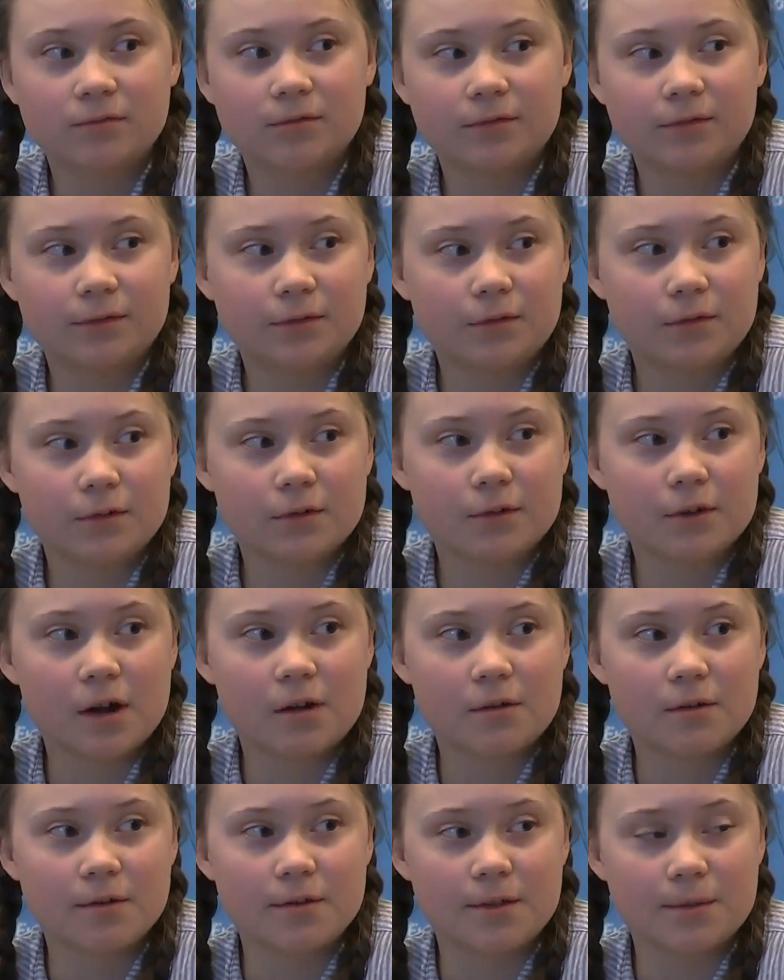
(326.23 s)
for
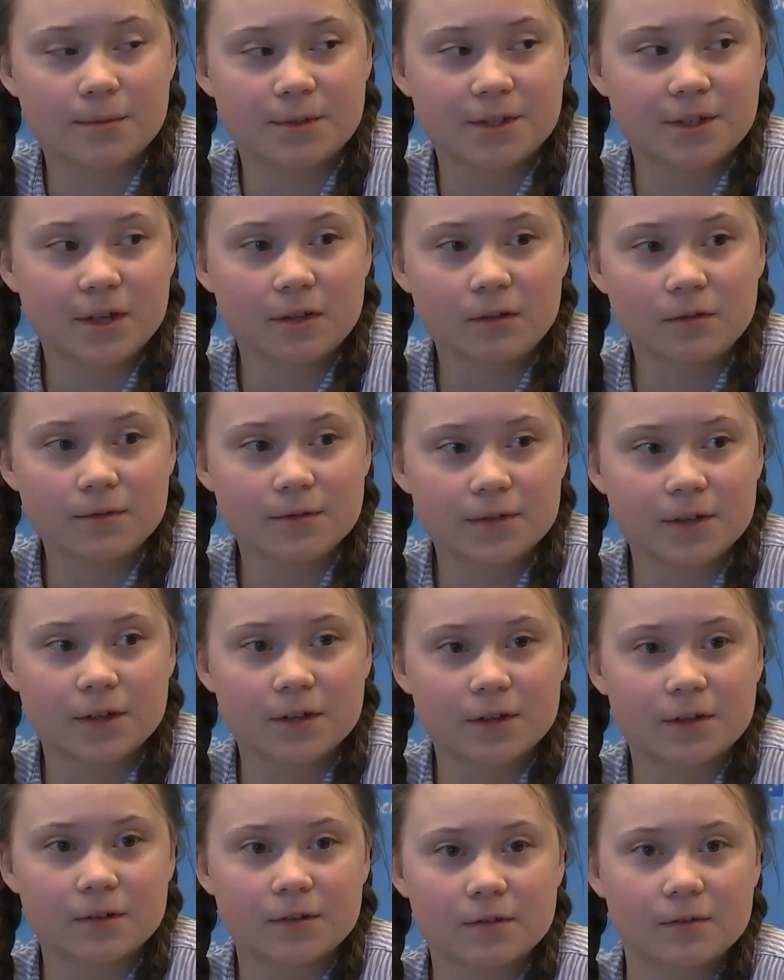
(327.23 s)
uh, themselves
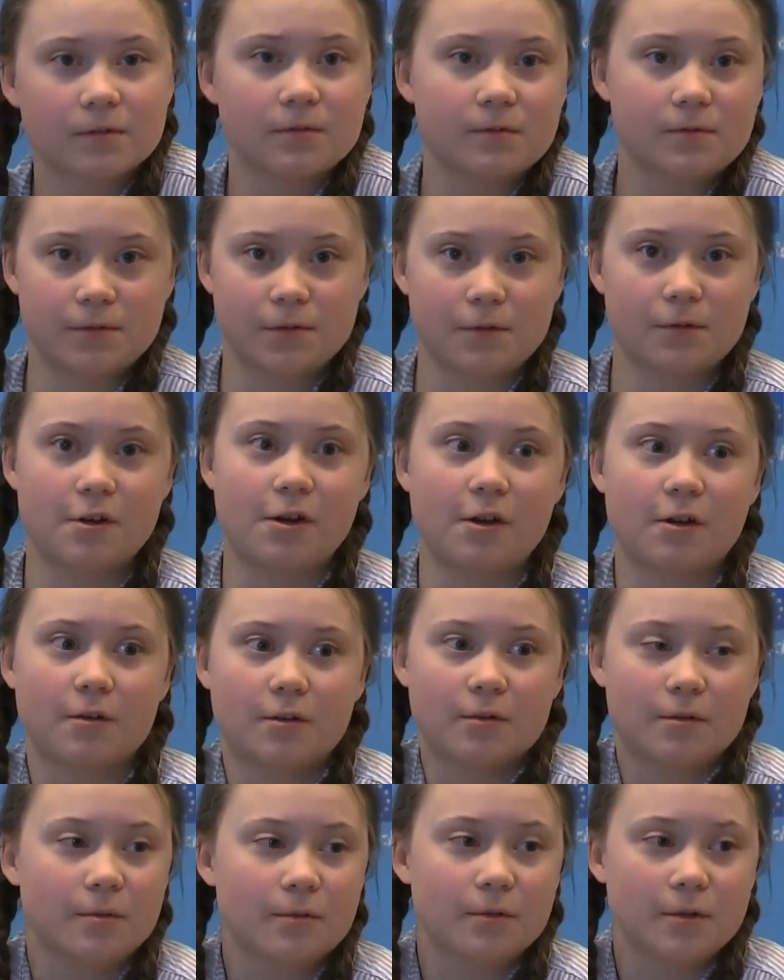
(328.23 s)
and for
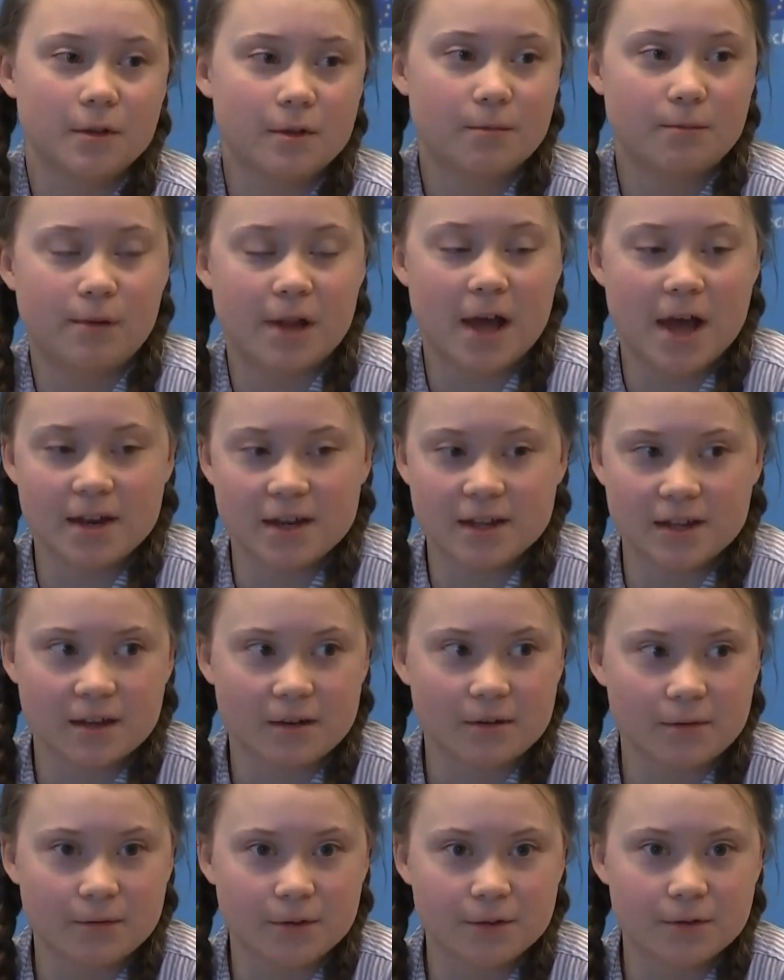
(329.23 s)
our planet,
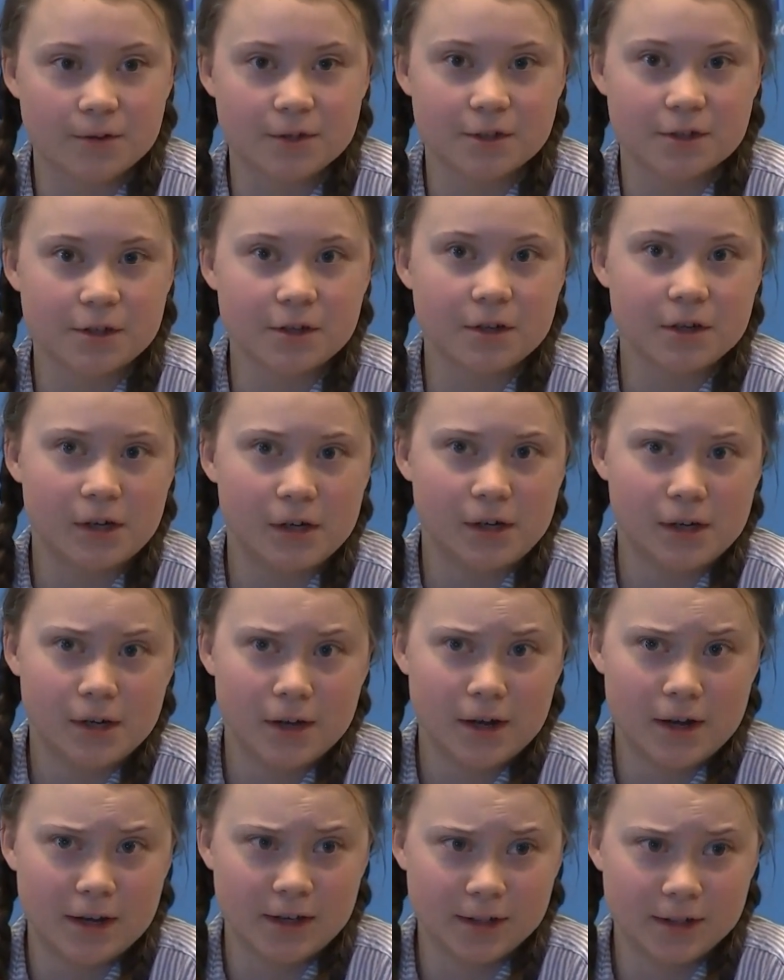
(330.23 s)
our future,
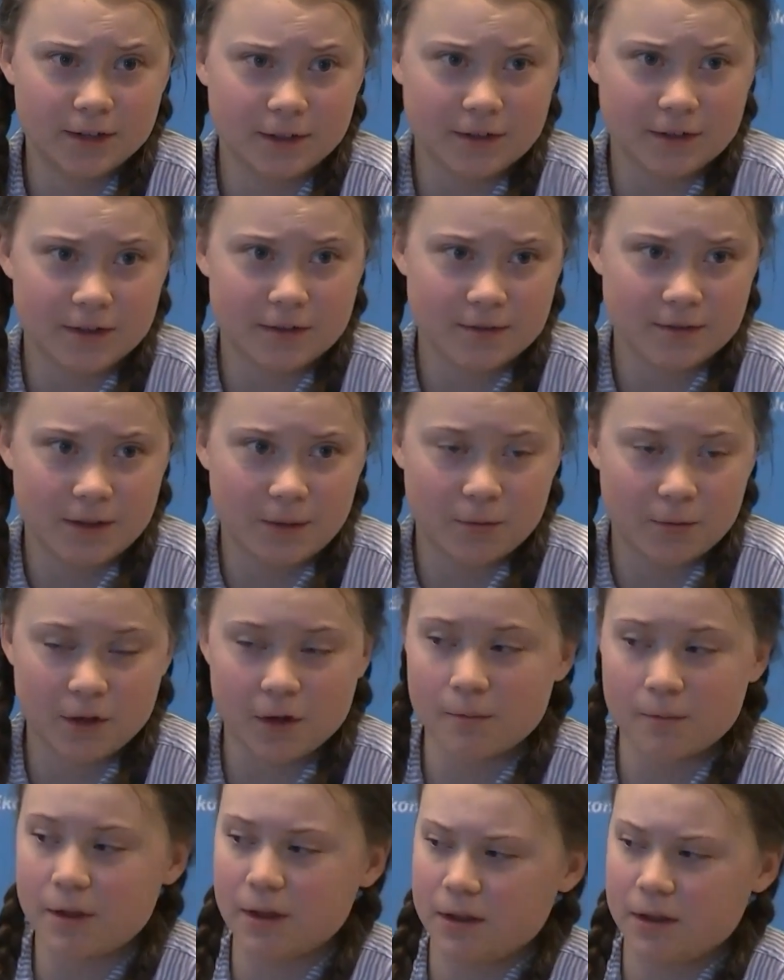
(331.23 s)
and uh, that
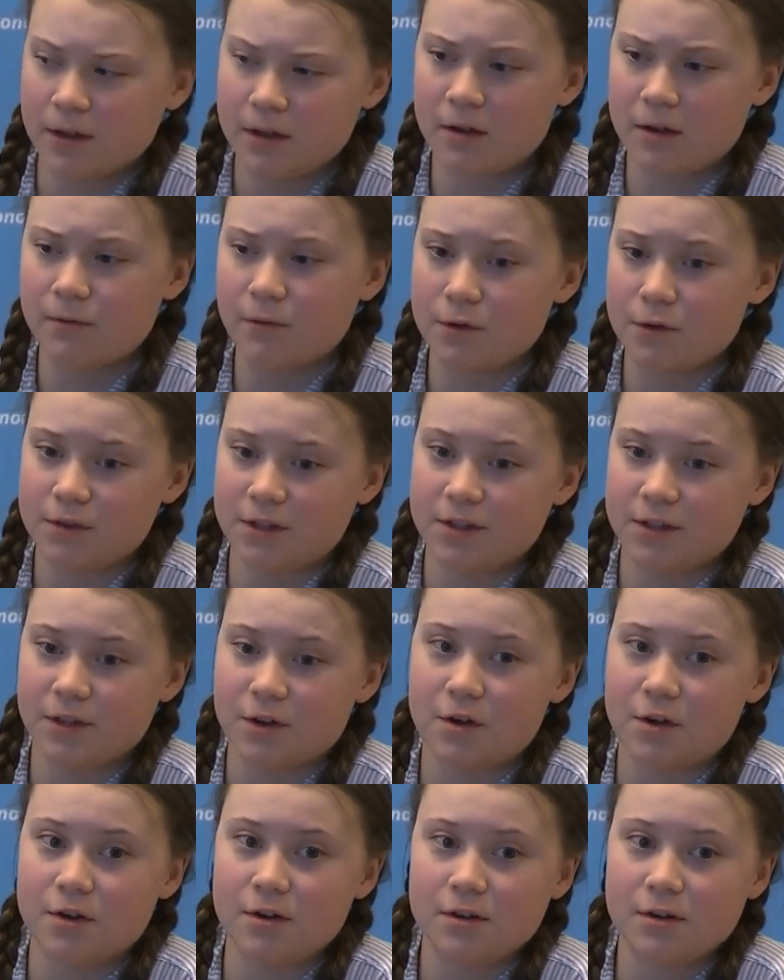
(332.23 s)
we are making our voices
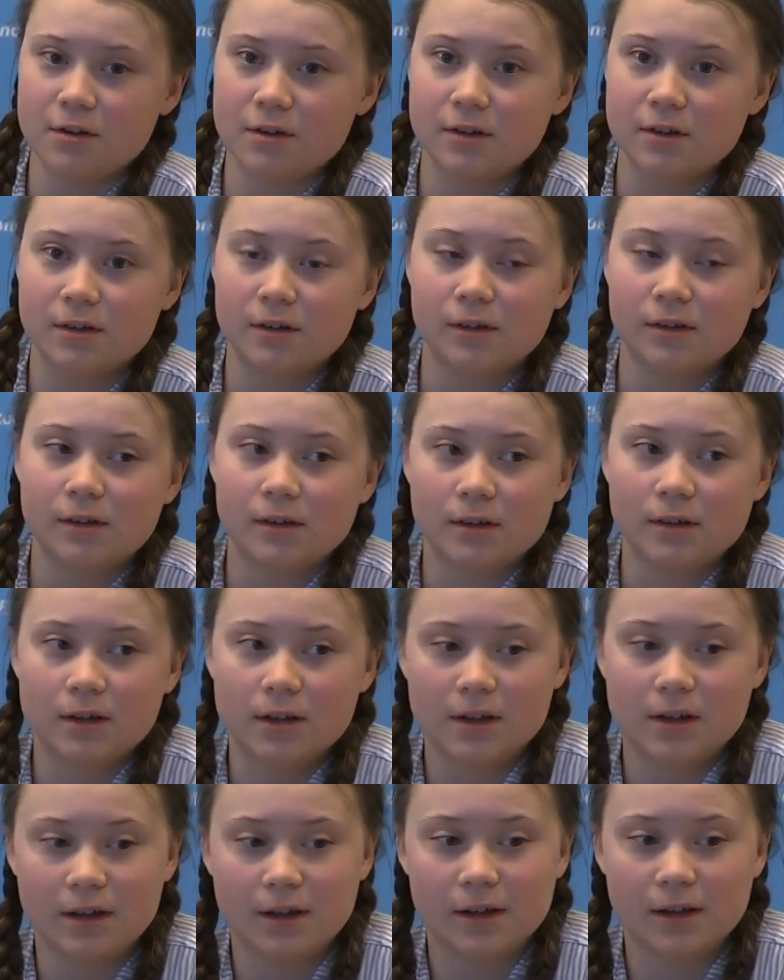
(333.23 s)
heard.
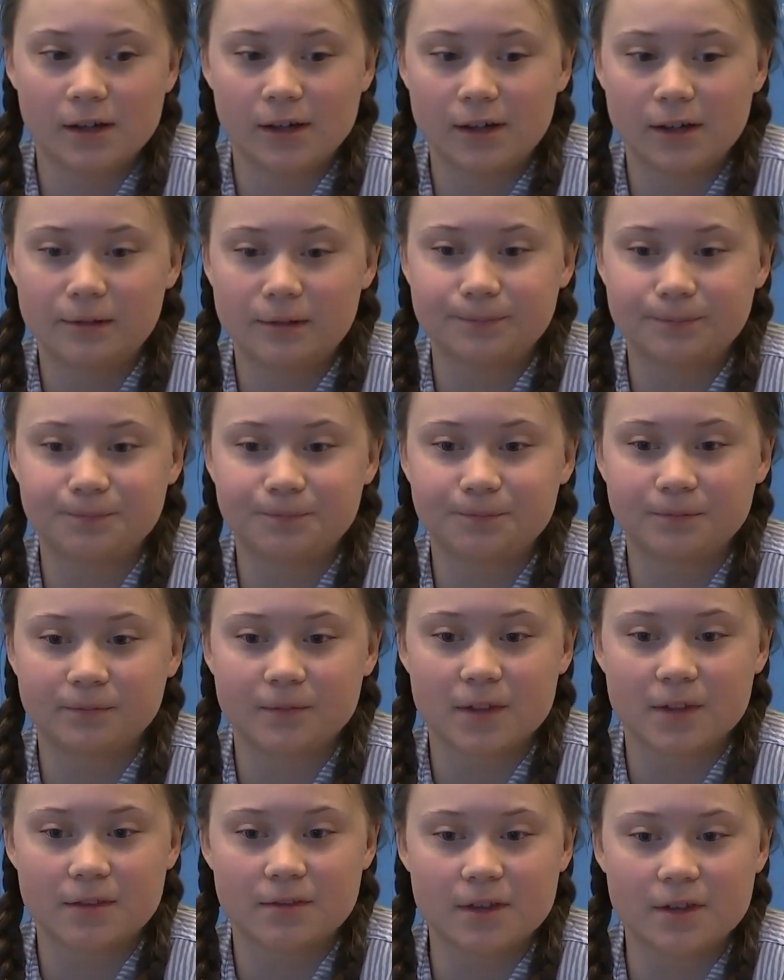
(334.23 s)
Uh,
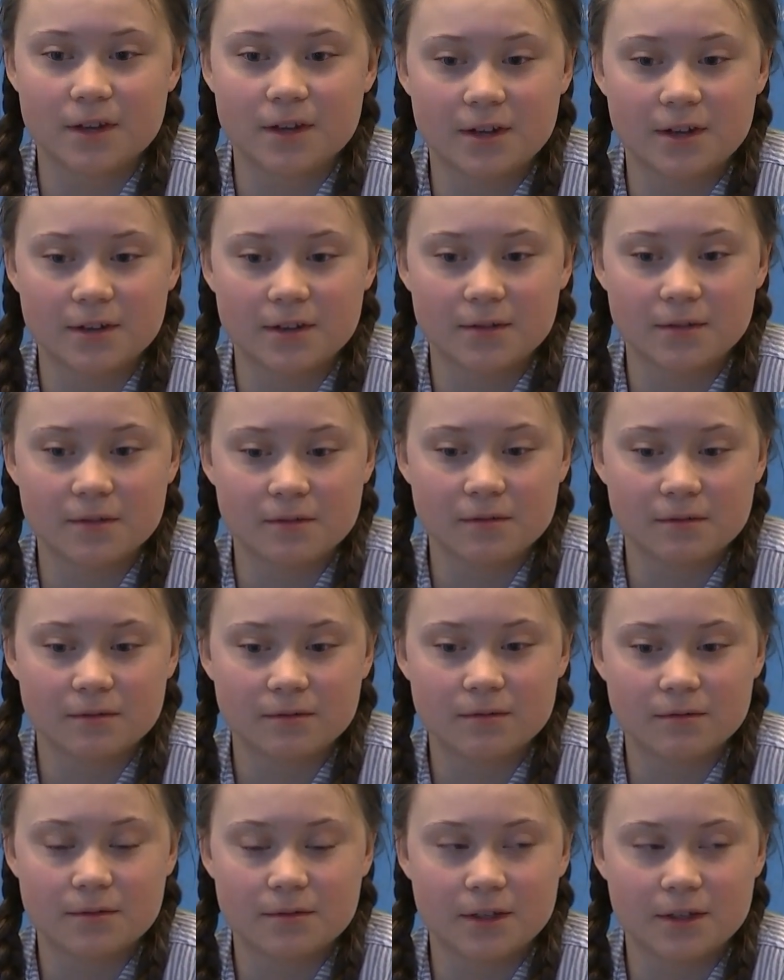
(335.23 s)
that I
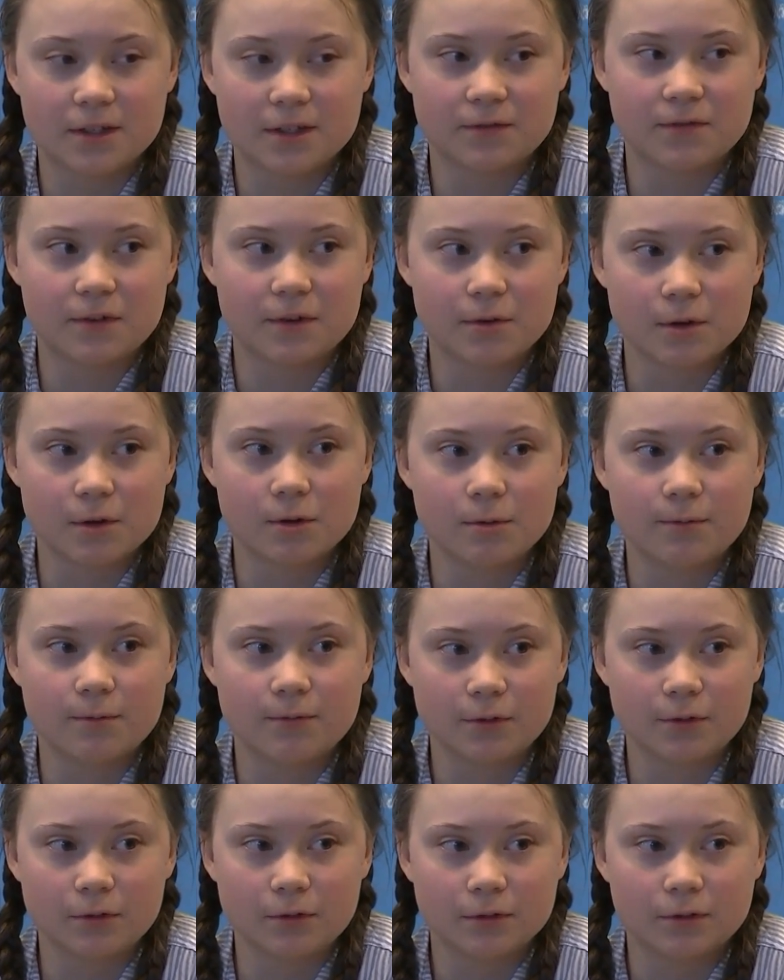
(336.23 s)
think is very
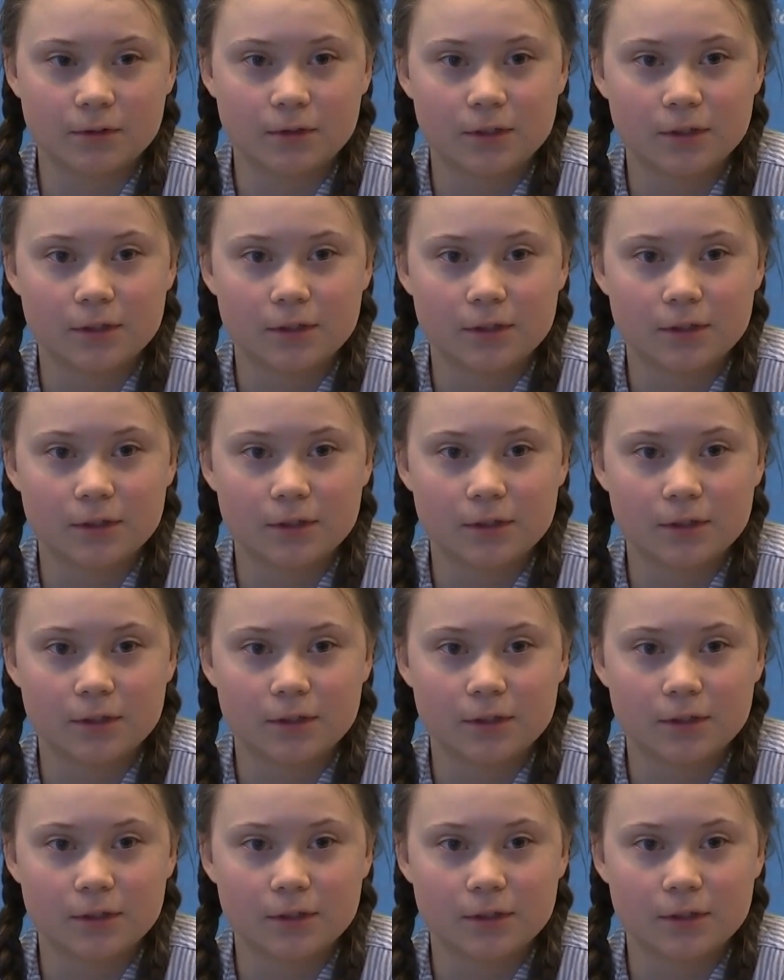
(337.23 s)
hopeful.